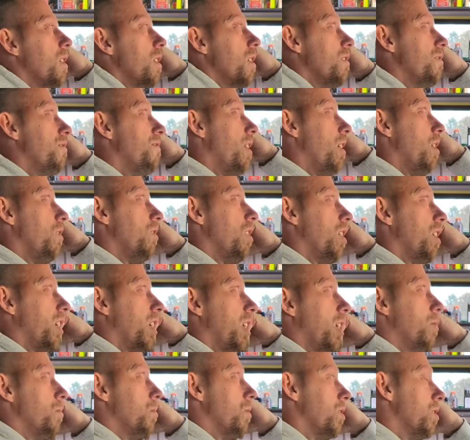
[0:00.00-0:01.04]
It felt like
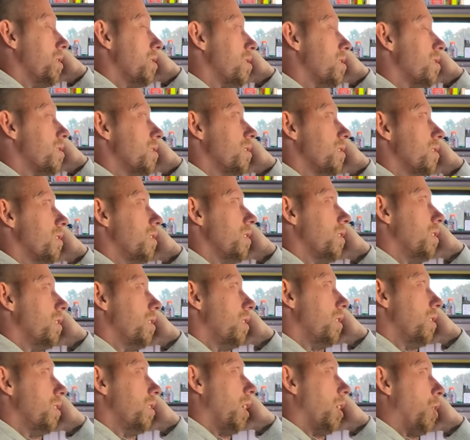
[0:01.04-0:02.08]
it was
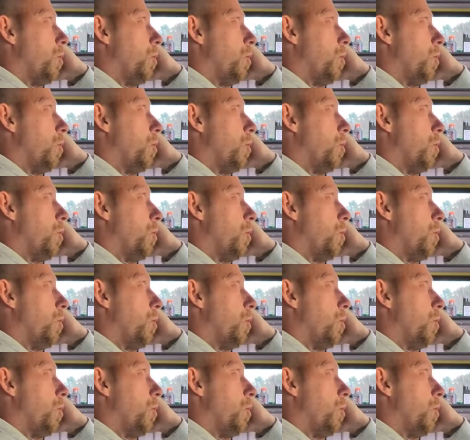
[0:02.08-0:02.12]
like